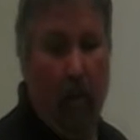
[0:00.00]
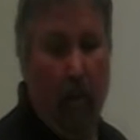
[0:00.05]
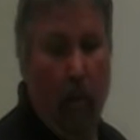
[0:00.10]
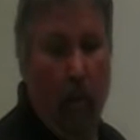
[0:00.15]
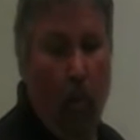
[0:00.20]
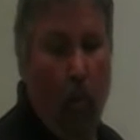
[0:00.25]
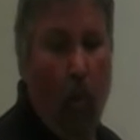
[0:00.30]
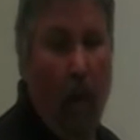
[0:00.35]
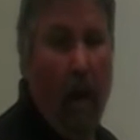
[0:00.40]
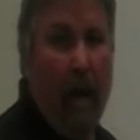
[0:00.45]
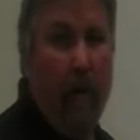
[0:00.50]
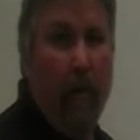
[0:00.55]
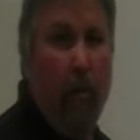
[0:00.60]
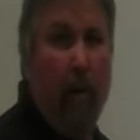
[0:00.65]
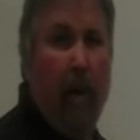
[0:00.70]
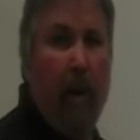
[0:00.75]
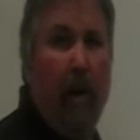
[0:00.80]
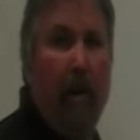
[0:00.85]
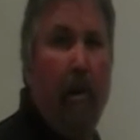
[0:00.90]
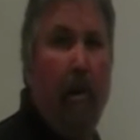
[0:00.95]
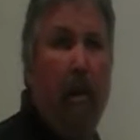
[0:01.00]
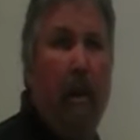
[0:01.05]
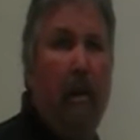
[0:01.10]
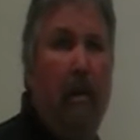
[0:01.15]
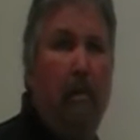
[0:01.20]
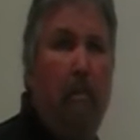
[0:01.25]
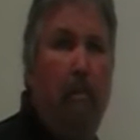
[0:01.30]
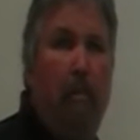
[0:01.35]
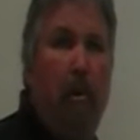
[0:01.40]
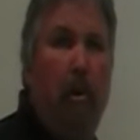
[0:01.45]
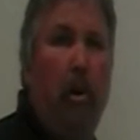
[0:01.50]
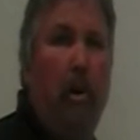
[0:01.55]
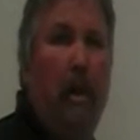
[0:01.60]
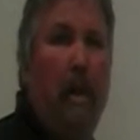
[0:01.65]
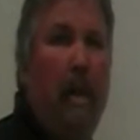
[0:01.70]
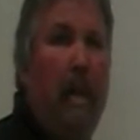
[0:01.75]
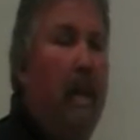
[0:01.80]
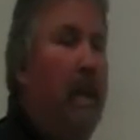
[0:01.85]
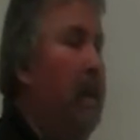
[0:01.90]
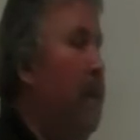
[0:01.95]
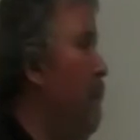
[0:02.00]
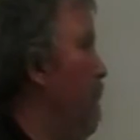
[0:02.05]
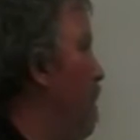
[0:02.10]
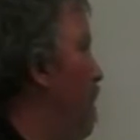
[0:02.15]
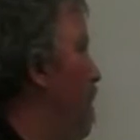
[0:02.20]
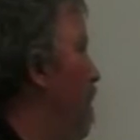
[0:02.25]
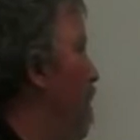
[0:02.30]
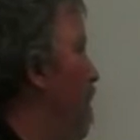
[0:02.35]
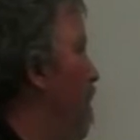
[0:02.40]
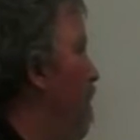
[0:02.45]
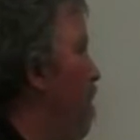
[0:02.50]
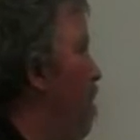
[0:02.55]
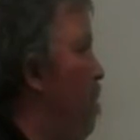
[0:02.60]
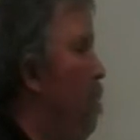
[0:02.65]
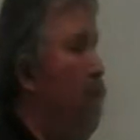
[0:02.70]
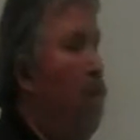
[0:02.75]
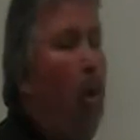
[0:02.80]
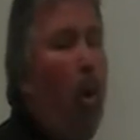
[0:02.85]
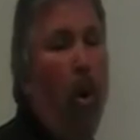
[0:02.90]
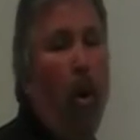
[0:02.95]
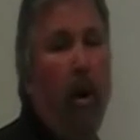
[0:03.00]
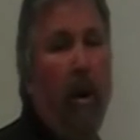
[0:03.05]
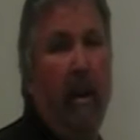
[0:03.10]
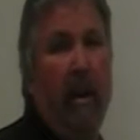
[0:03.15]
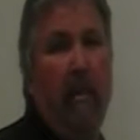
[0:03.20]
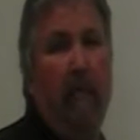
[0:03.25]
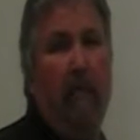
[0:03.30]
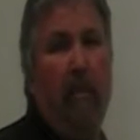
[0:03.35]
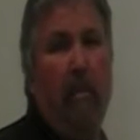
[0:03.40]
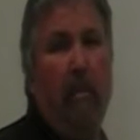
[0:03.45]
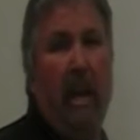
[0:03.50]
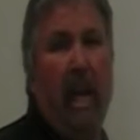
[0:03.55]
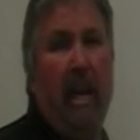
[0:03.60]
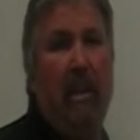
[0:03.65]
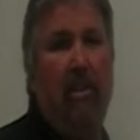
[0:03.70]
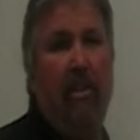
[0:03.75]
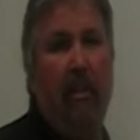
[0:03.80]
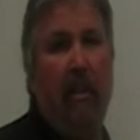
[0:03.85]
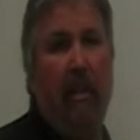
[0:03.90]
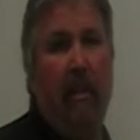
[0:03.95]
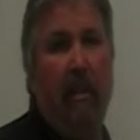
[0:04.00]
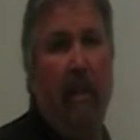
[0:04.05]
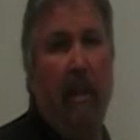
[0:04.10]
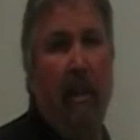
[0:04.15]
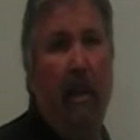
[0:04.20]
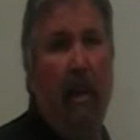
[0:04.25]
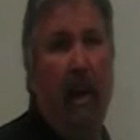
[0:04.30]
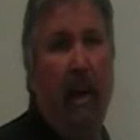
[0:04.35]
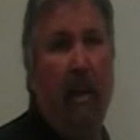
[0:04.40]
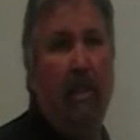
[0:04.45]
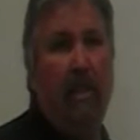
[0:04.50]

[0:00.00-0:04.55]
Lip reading: what we are going to put in for information in our